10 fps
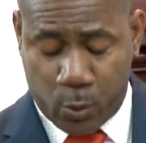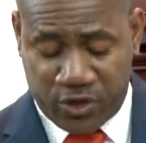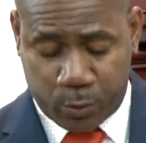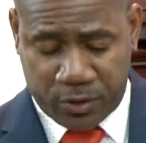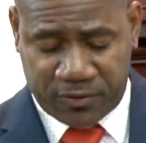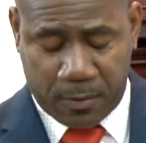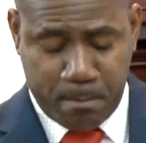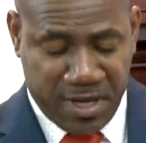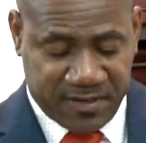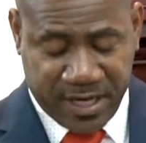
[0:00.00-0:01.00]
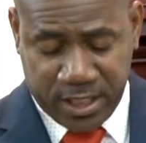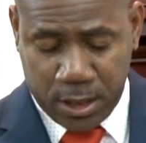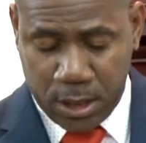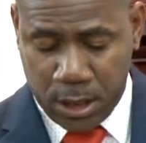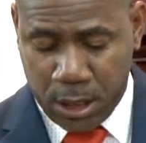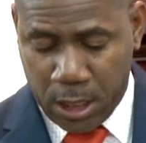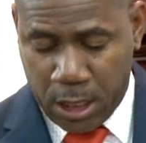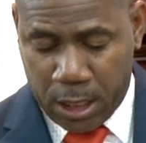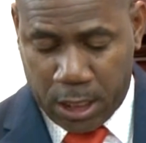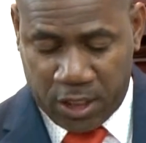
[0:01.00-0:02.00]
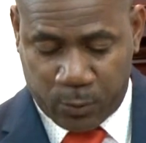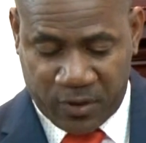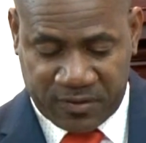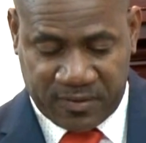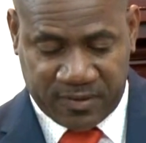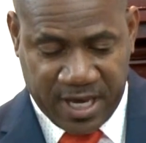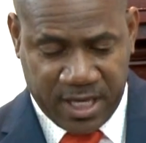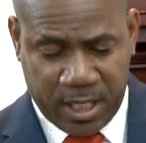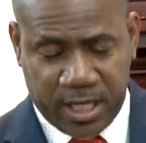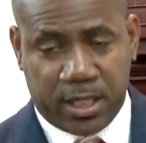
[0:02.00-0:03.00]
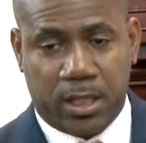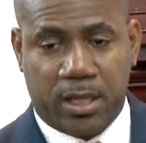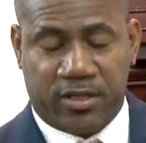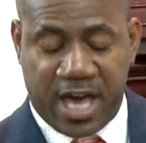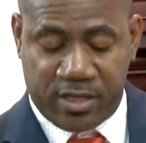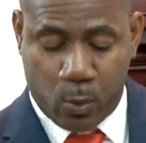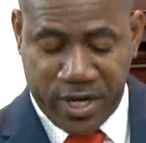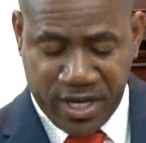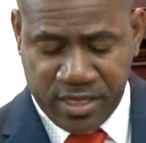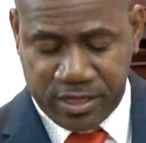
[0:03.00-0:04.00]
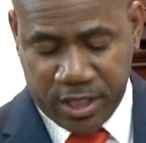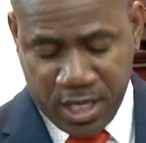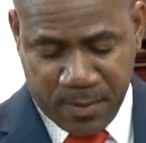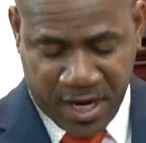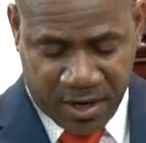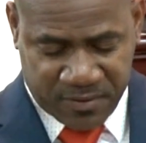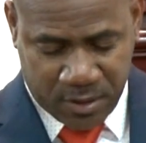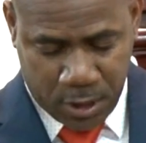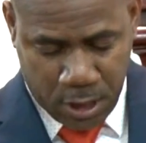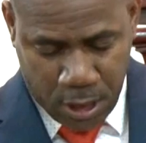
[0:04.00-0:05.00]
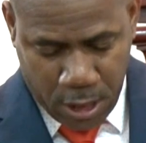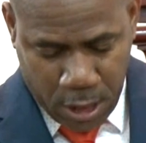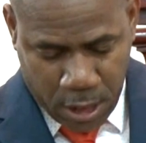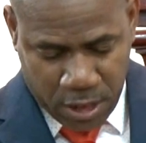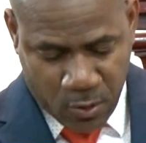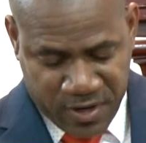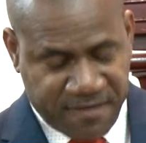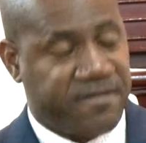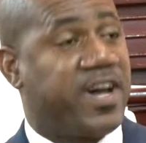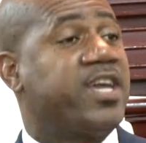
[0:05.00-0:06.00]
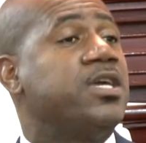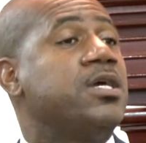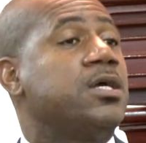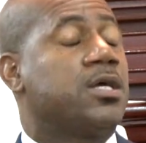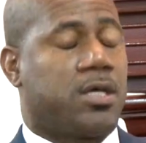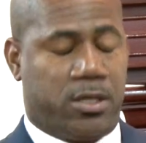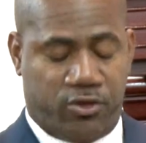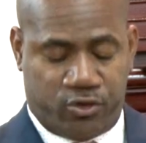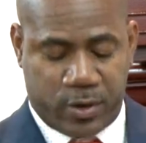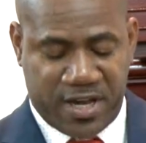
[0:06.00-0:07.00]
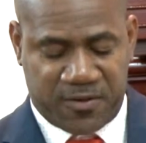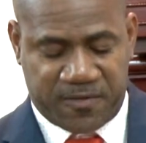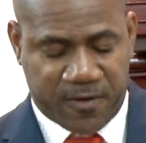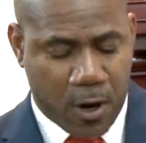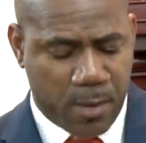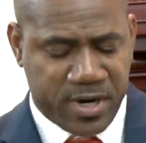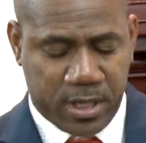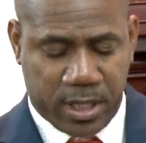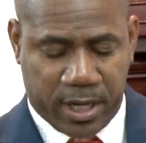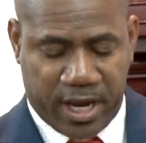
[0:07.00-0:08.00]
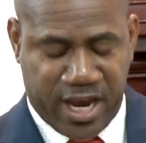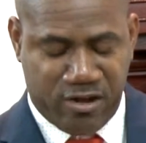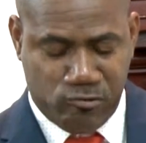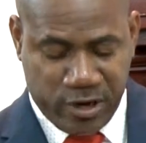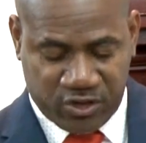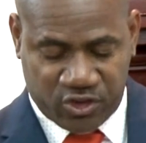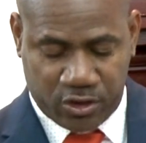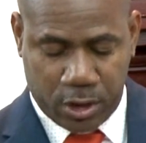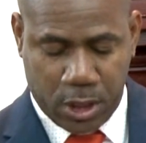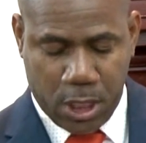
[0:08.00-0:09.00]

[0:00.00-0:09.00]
which were submitted, it was decided that the winning theme is Unify, Transform, Enrich,